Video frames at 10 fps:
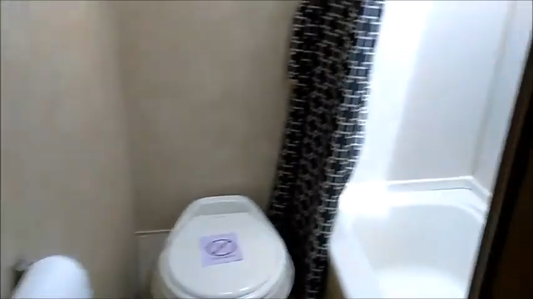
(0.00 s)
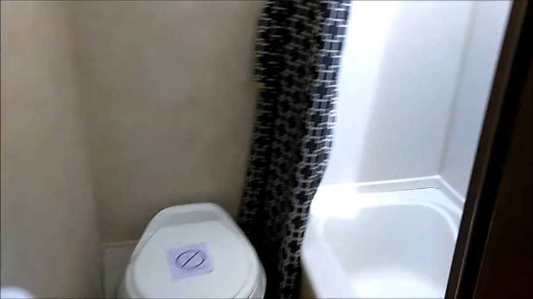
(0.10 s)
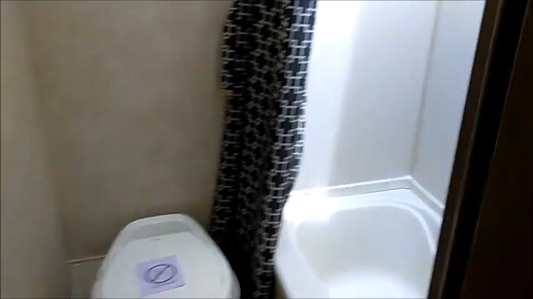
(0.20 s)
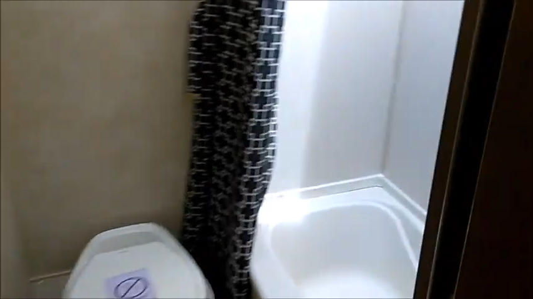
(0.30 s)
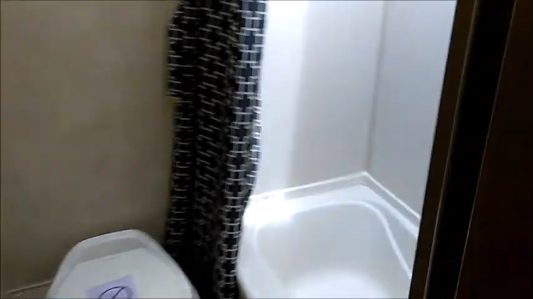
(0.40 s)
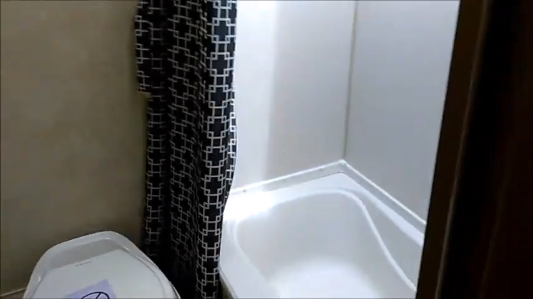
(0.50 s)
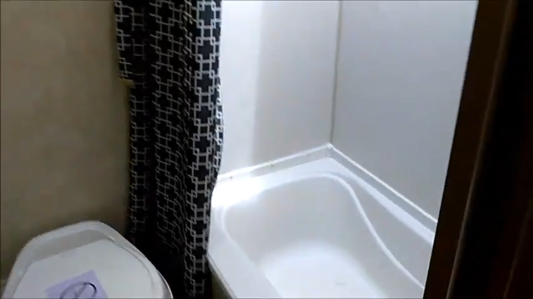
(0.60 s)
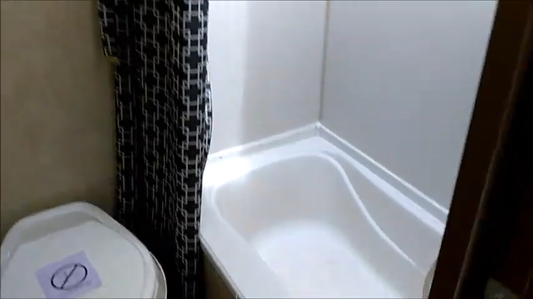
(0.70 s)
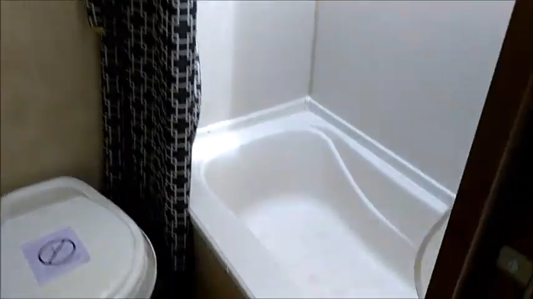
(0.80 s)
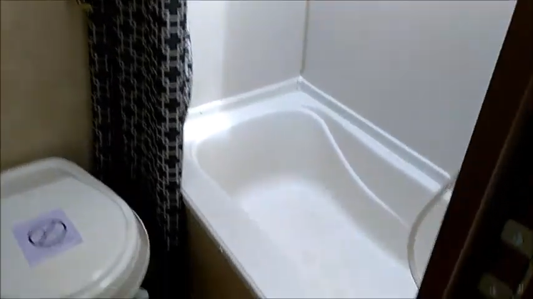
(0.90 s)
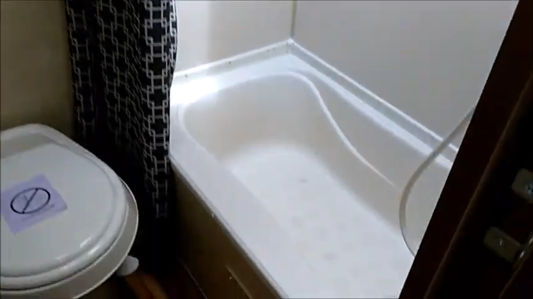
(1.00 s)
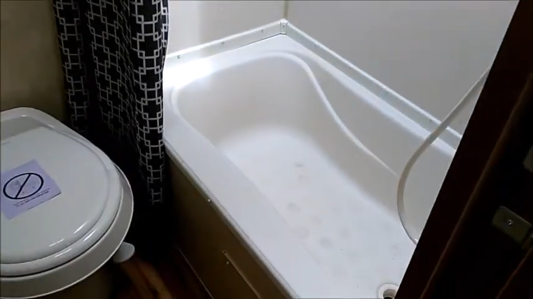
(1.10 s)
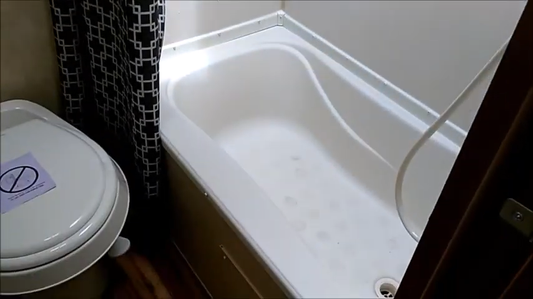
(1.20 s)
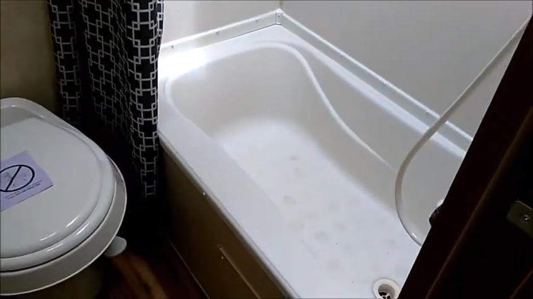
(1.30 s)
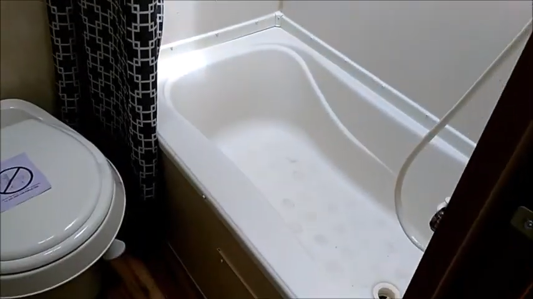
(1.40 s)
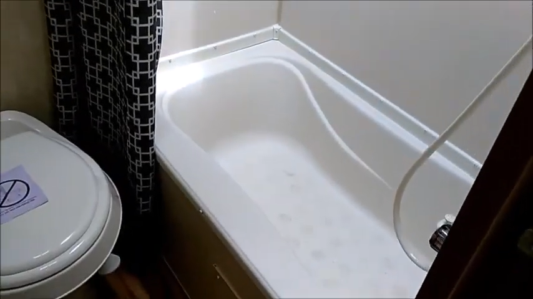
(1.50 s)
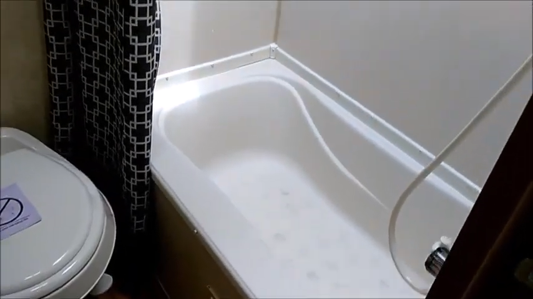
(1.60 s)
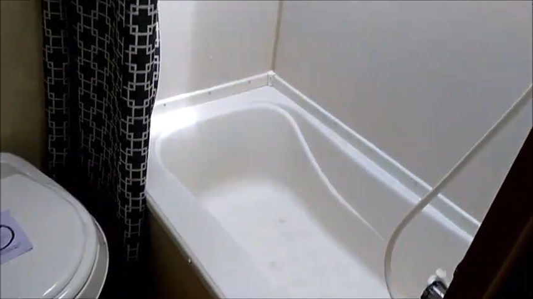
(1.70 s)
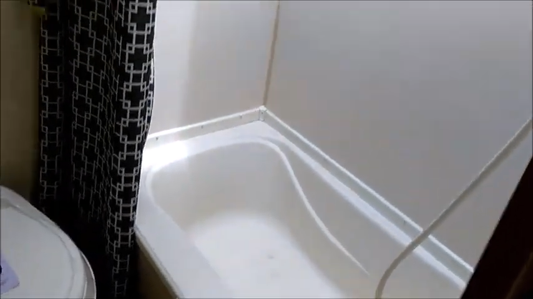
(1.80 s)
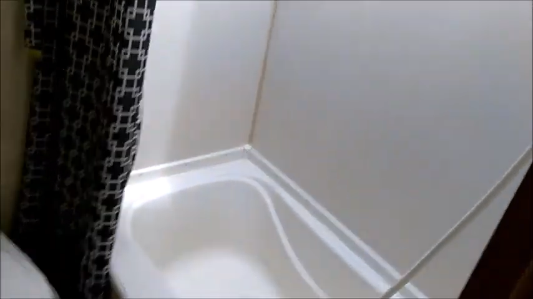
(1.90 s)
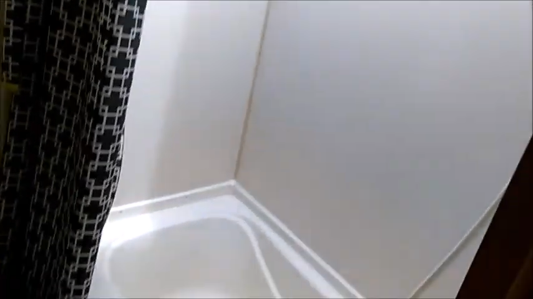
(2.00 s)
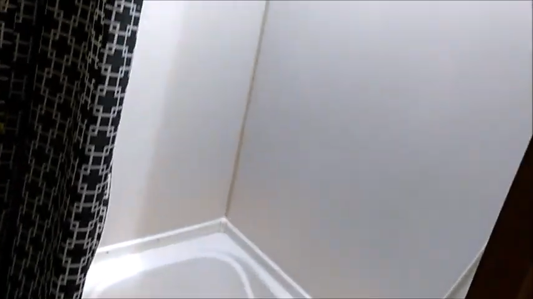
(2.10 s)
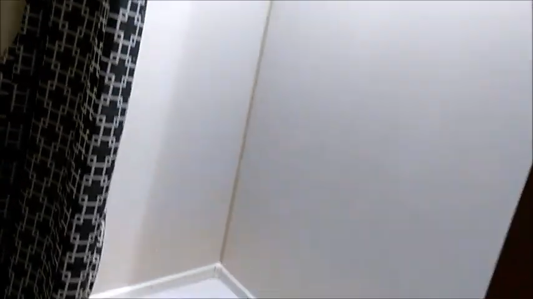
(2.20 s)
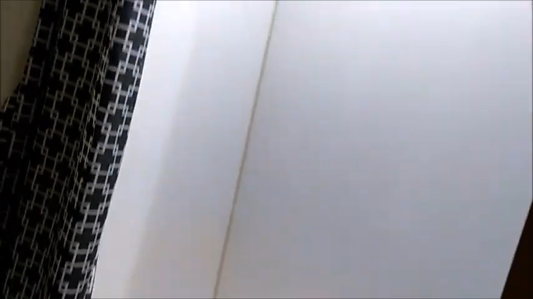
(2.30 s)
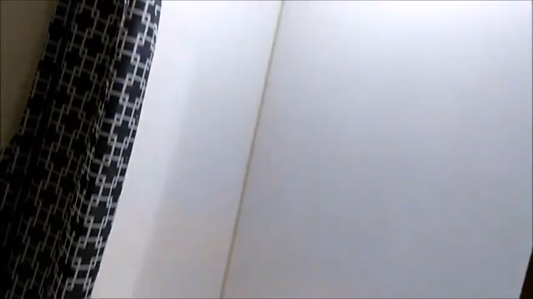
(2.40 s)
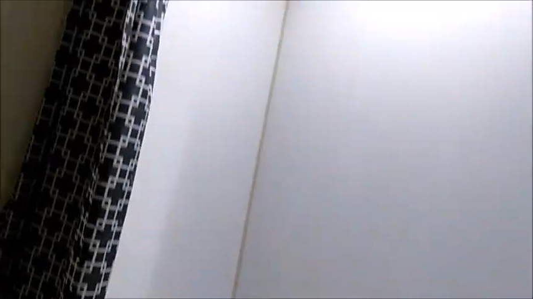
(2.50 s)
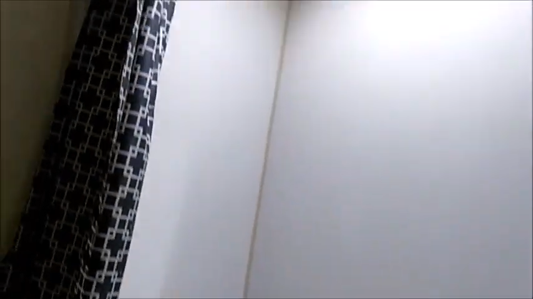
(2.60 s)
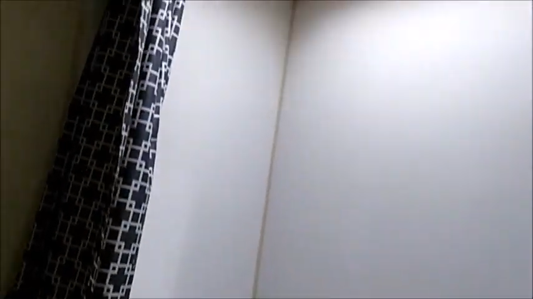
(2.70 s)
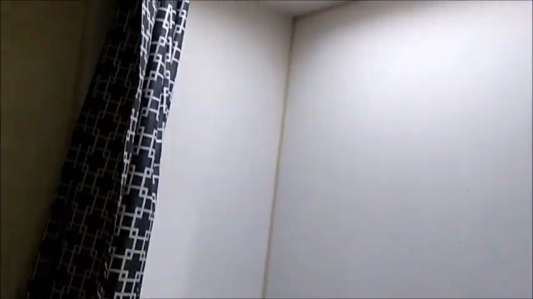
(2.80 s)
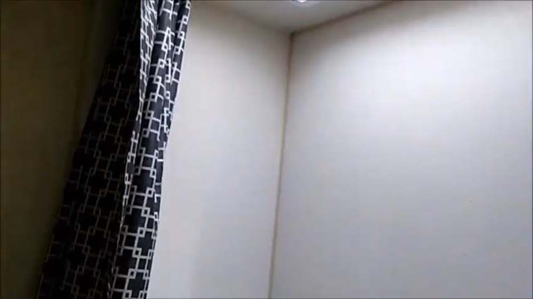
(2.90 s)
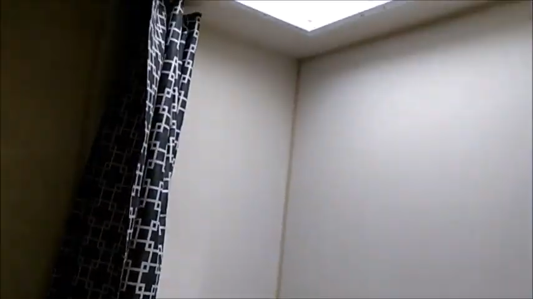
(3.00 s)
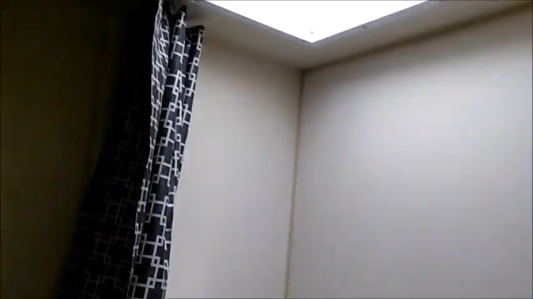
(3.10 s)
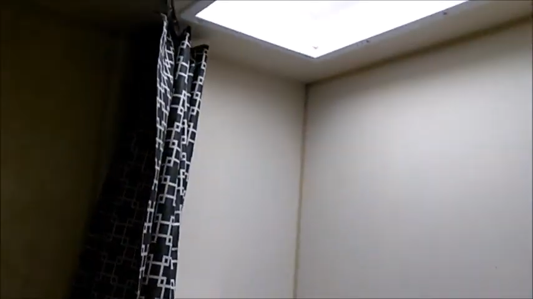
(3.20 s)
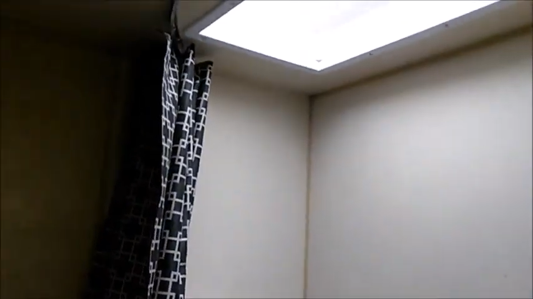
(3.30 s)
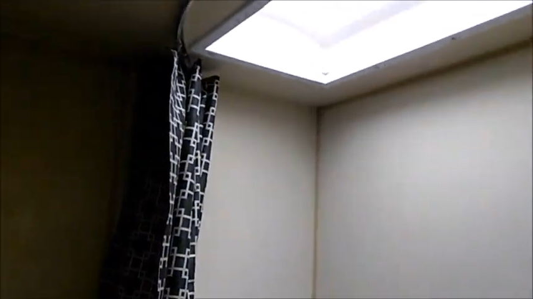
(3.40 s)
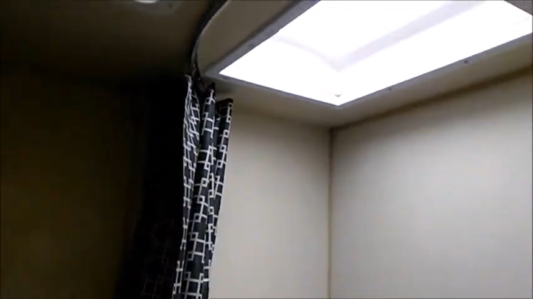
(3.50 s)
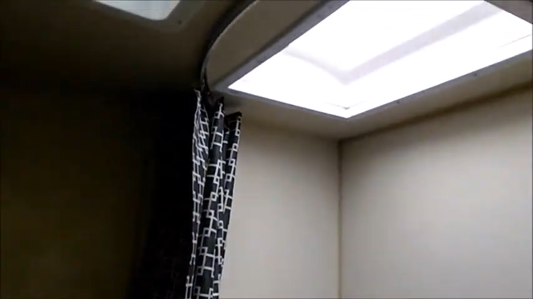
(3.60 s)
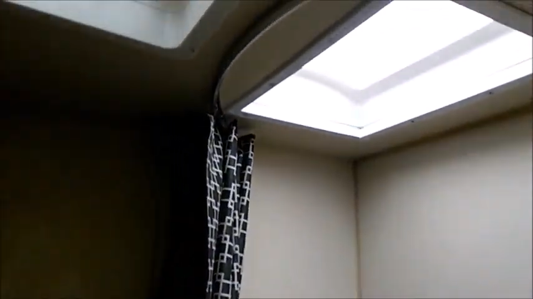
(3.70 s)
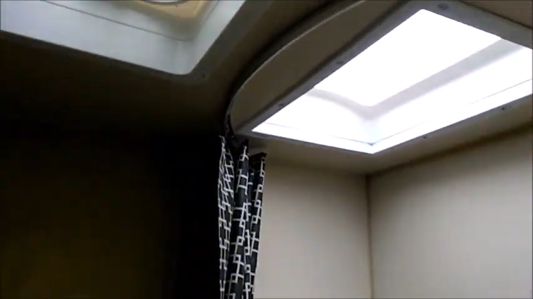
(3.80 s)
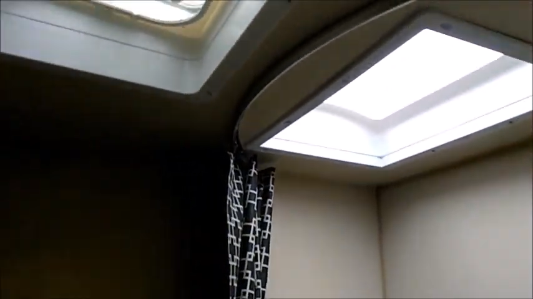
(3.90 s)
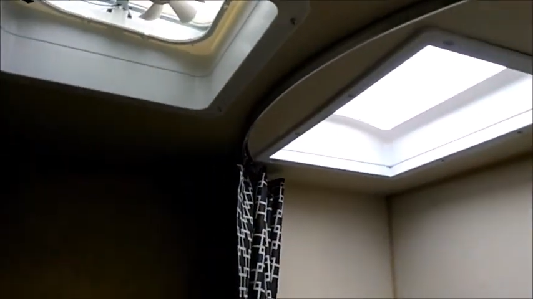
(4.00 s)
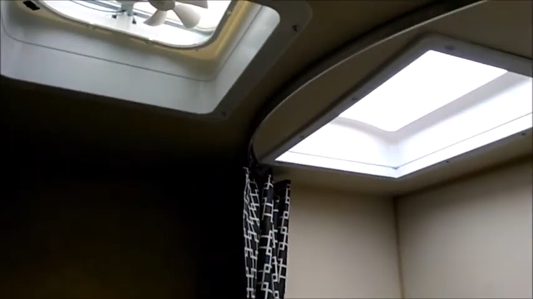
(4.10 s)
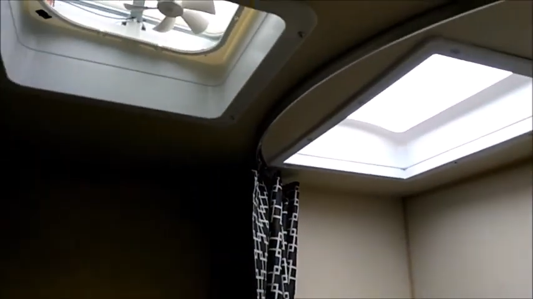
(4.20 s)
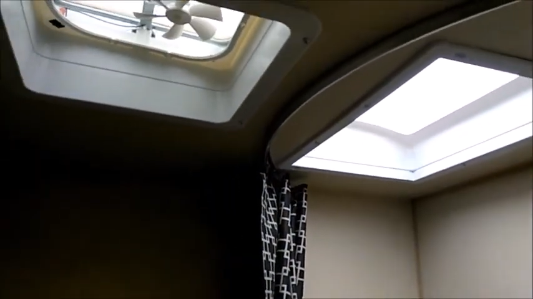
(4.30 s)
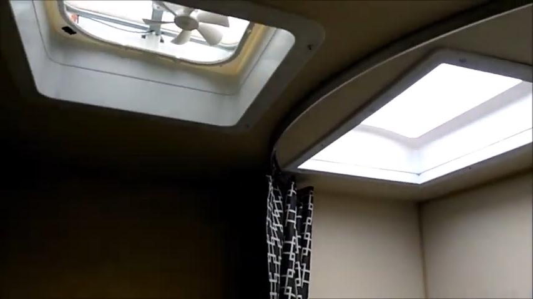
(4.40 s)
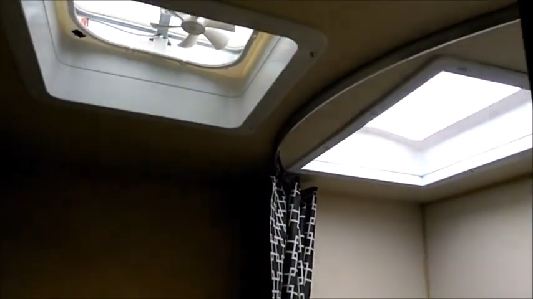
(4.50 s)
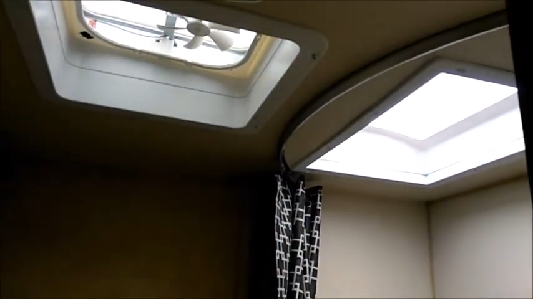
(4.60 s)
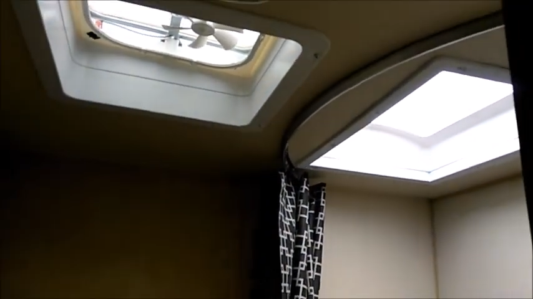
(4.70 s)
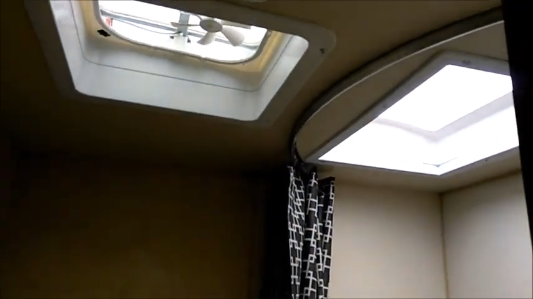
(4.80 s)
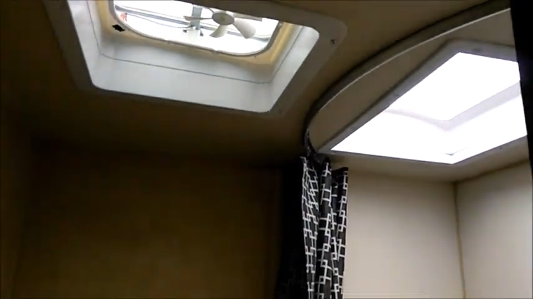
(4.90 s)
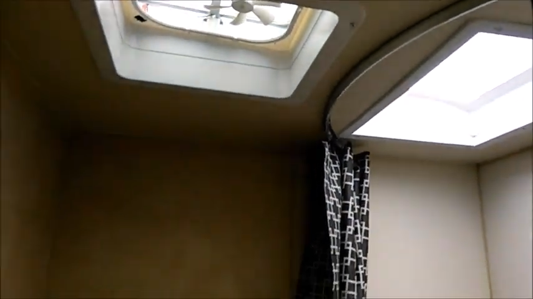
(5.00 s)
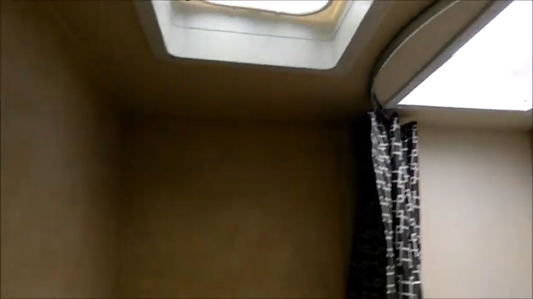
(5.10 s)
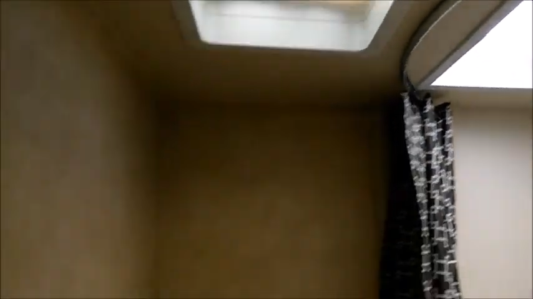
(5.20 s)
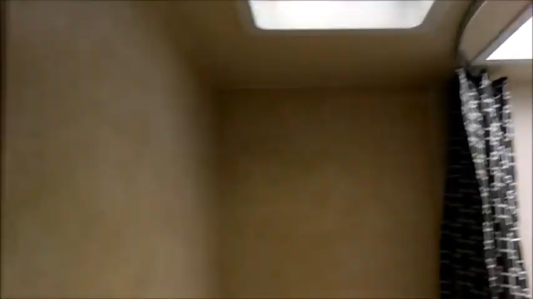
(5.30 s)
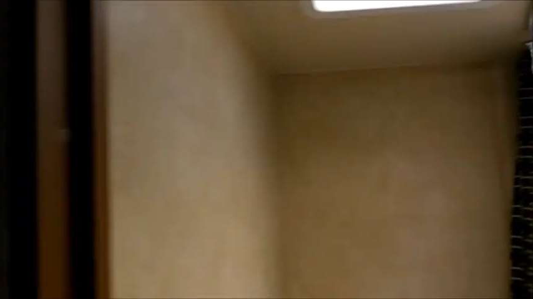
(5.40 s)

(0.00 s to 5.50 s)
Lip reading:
No face is visible, so there are no lips to read.